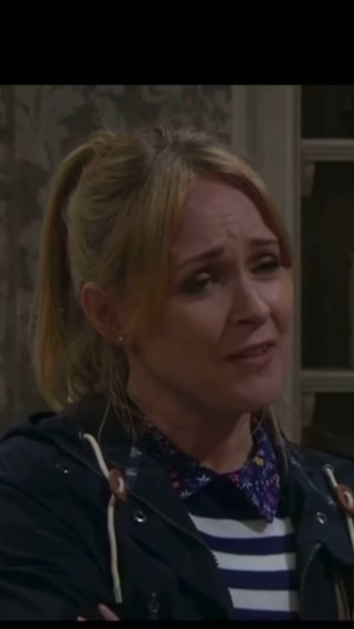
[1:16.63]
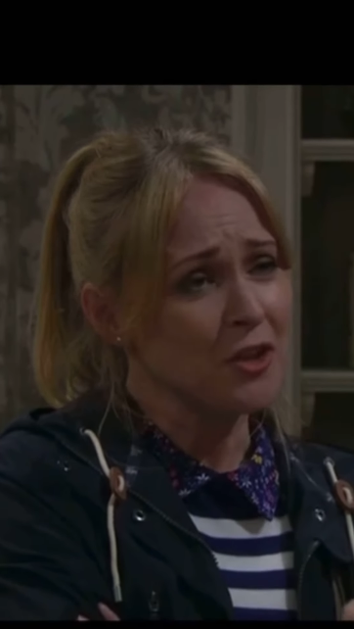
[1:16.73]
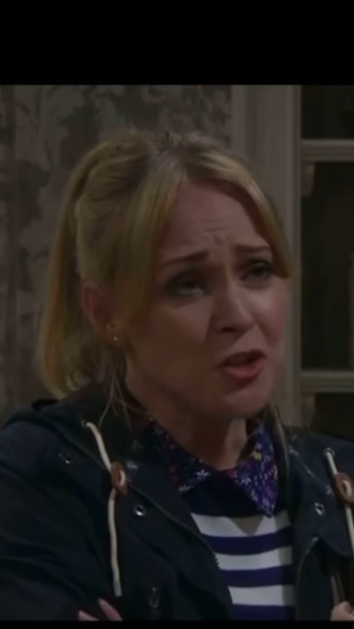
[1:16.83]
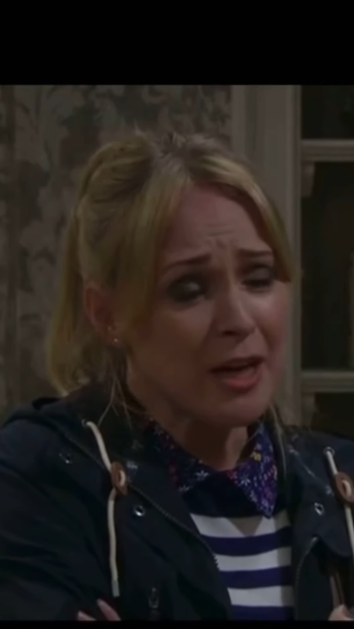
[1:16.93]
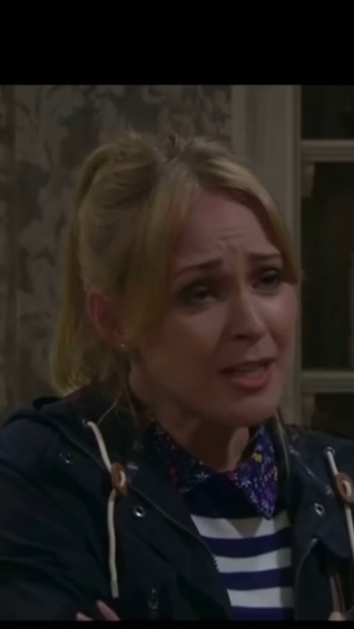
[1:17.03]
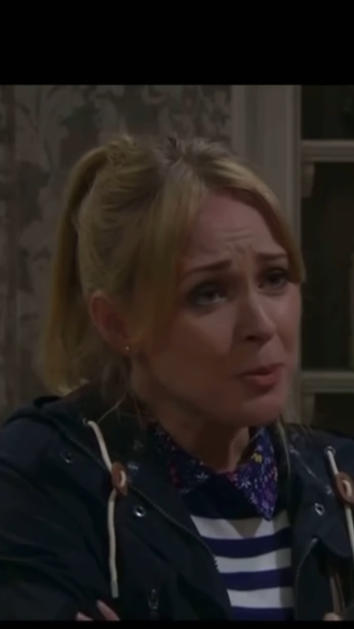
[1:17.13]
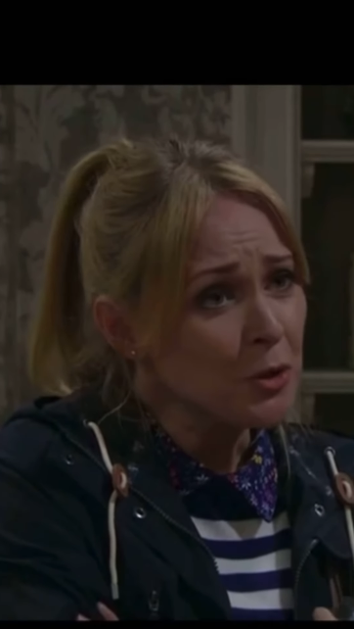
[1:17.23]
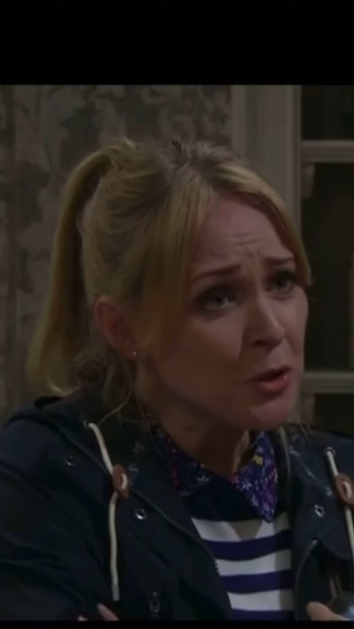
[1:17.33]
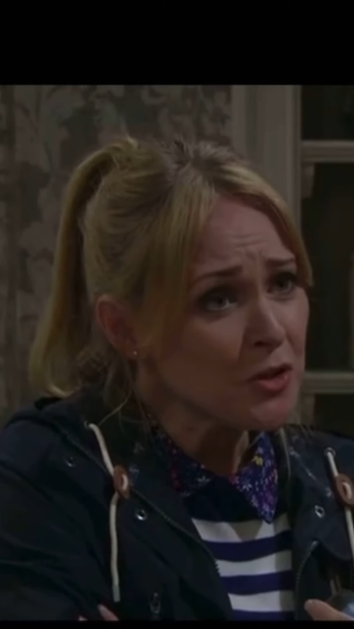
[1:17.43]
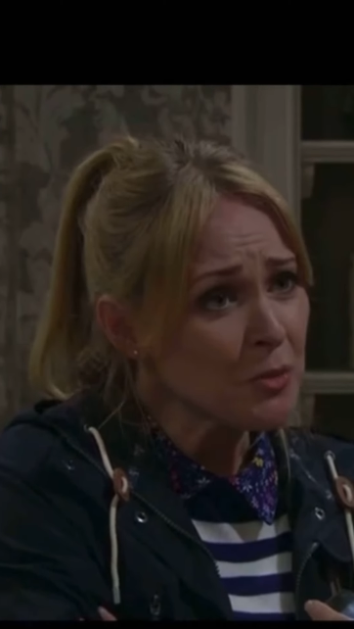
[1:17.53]
if you're trying to
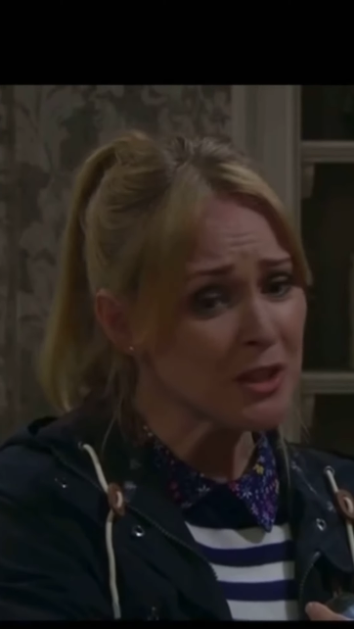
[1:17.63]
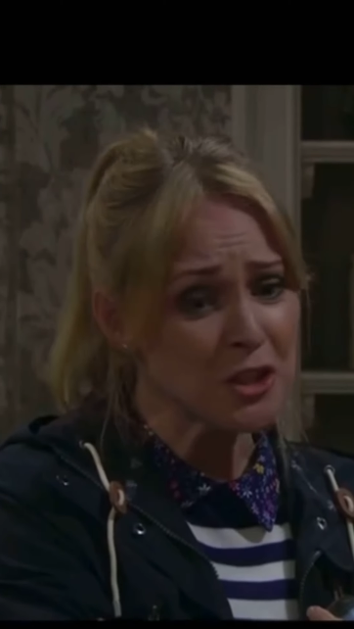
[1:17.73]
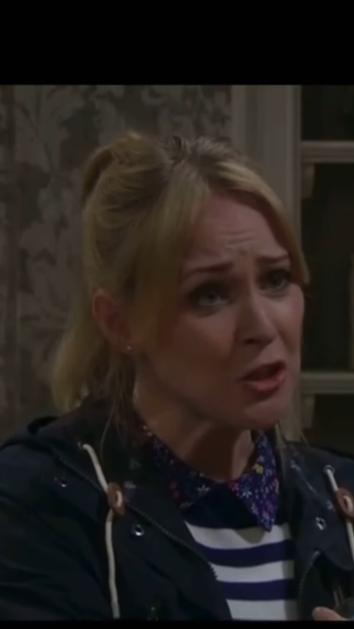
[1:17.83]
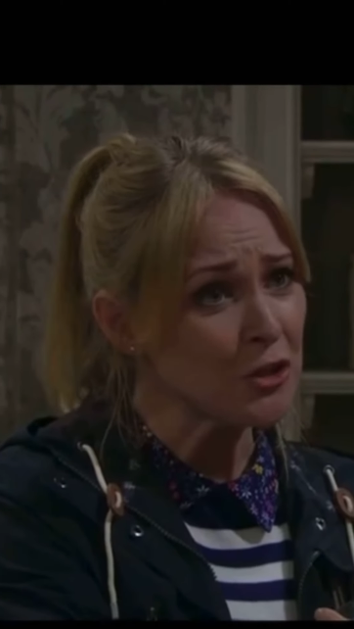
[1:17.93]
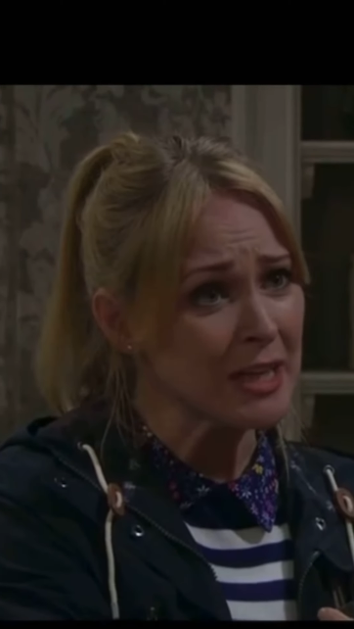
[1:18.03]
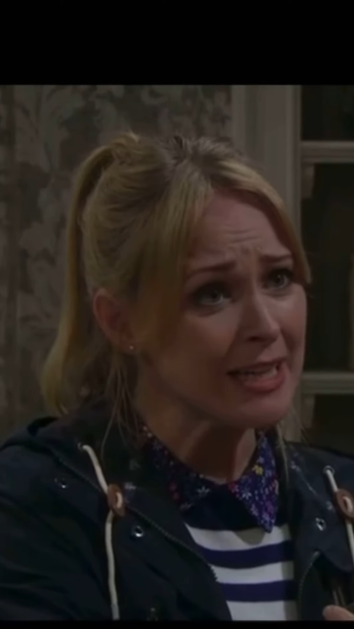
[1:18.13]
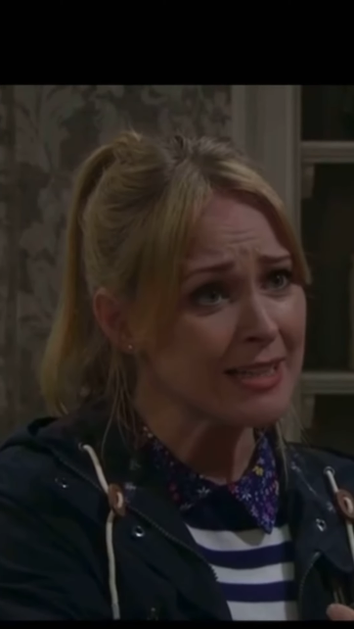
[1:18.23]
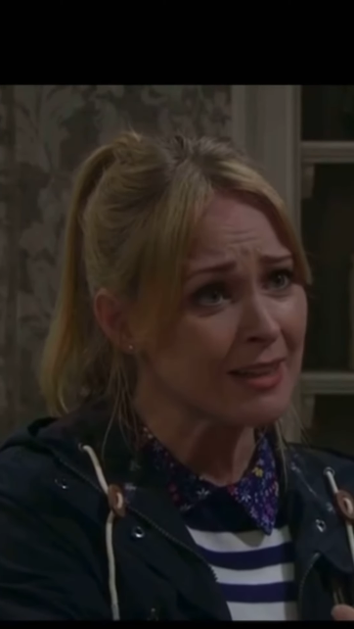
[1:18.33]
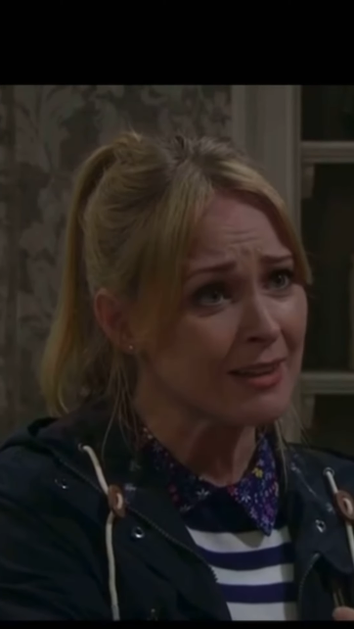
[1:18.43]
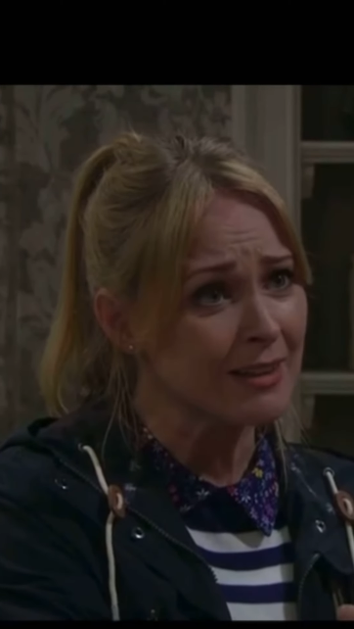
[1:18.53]
prove something, you don't need
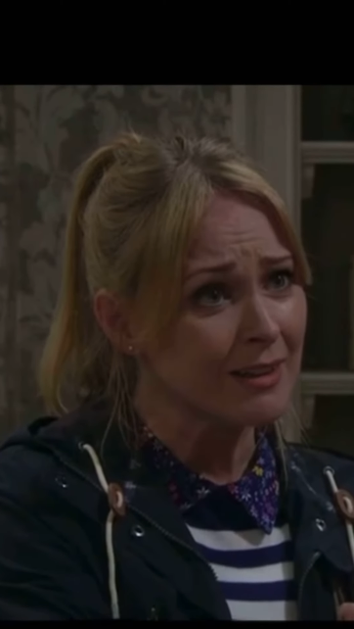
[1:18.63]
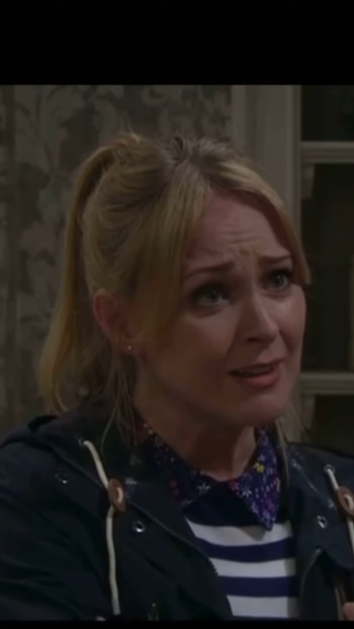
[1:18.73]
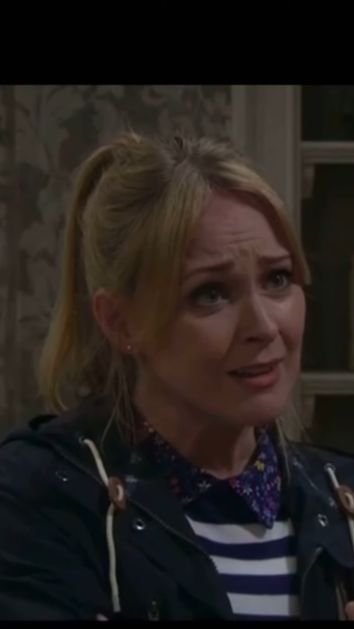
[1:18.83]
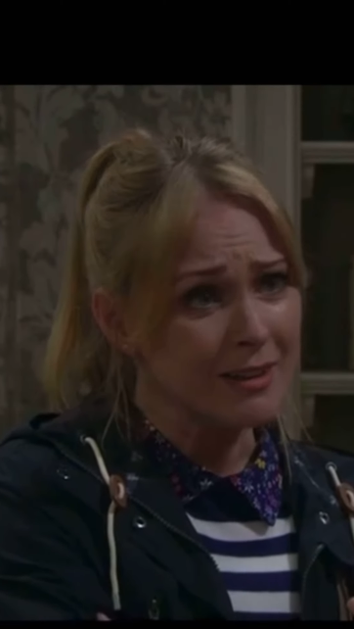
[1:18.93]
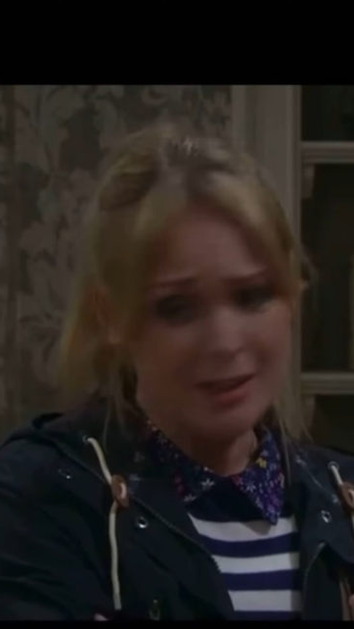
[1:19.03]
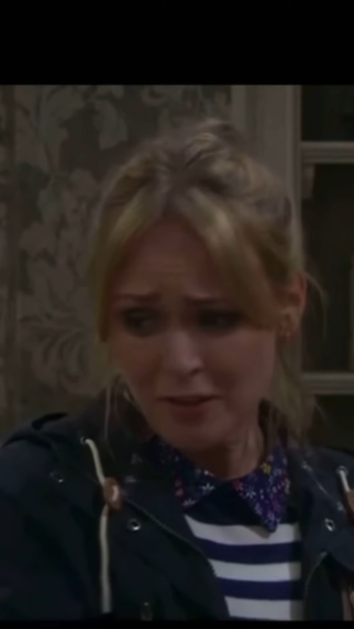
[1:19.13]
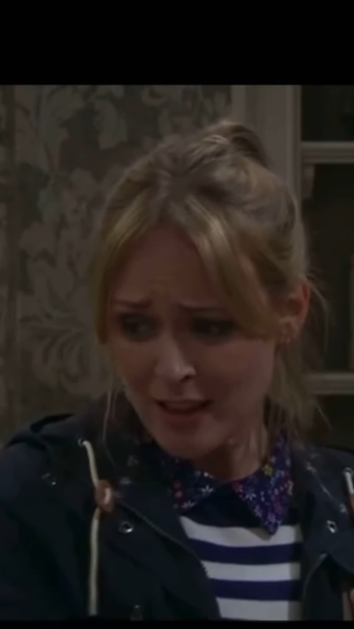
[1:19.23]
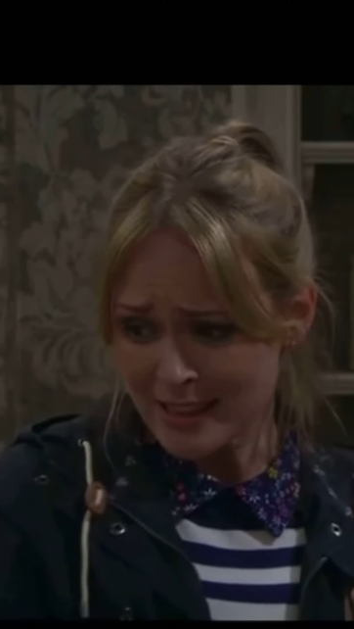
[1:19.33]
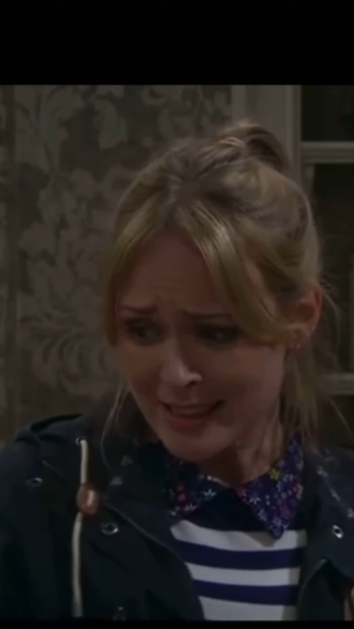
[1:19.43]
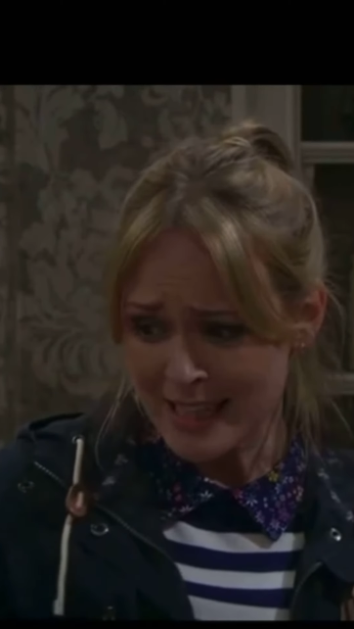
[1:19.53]
to. You've
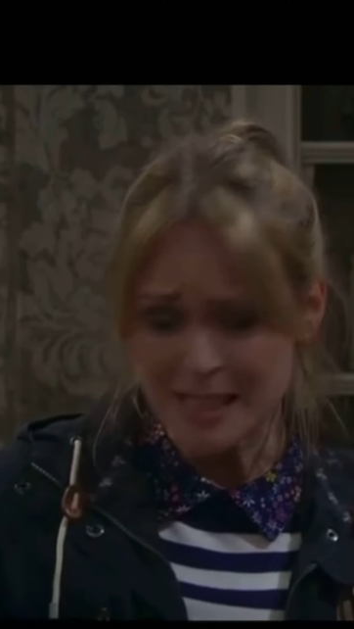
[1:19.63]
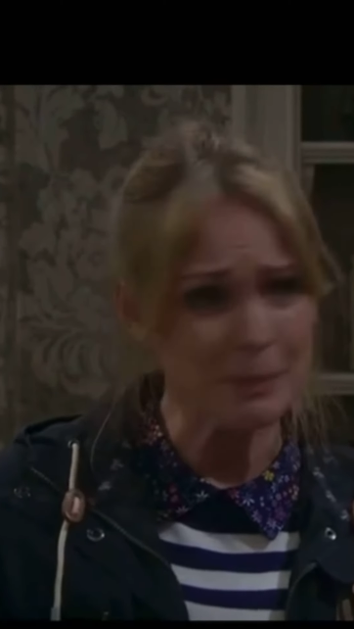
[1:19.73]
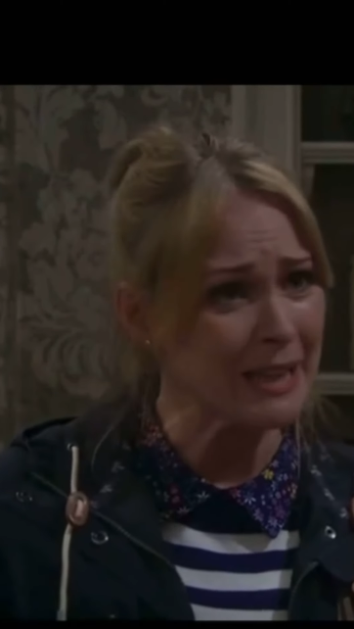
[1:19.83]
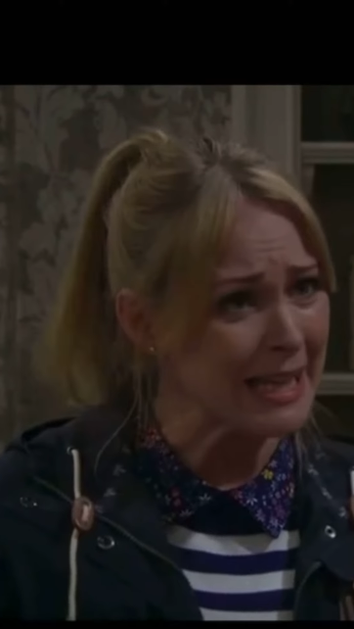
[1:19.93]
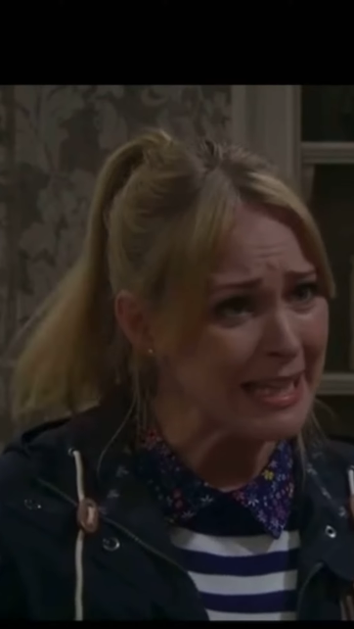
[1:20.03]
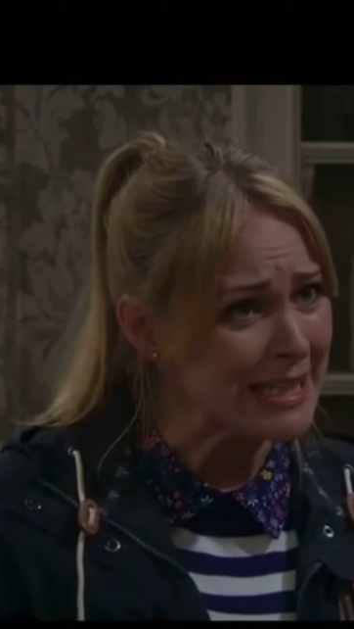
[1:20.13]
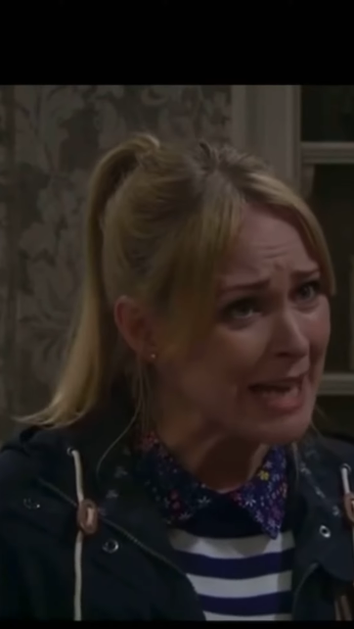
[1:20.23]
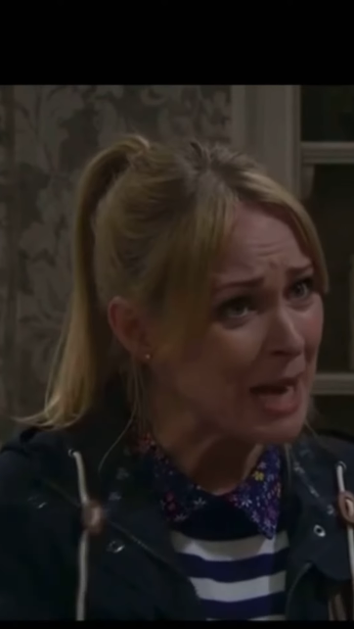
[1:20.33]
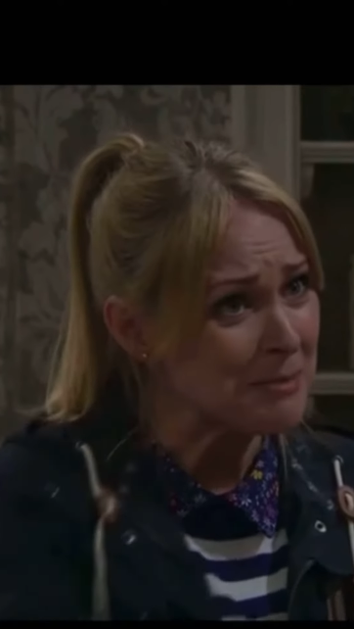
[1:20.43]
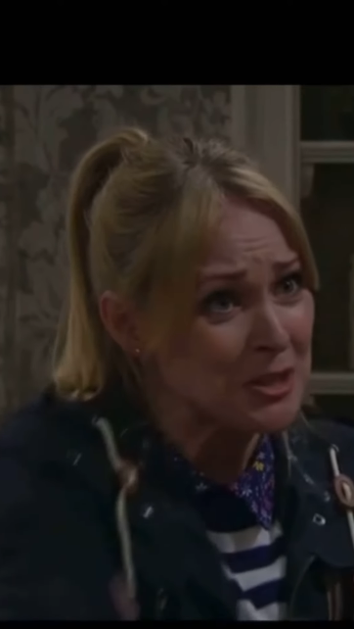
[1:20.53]
had the kids plenty of
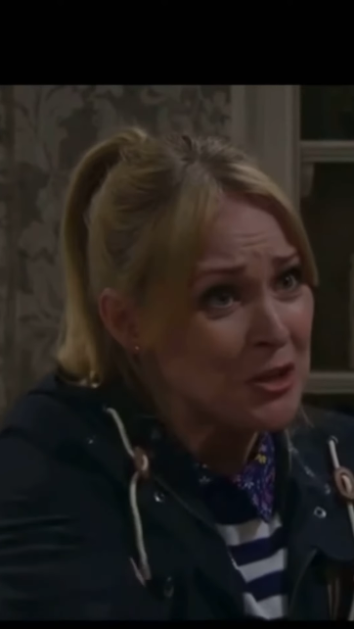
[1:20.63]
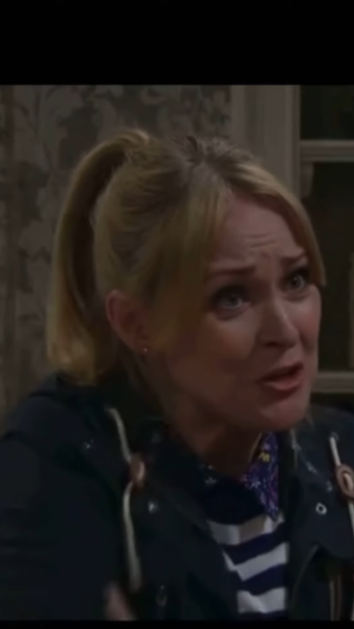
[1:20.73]
times and no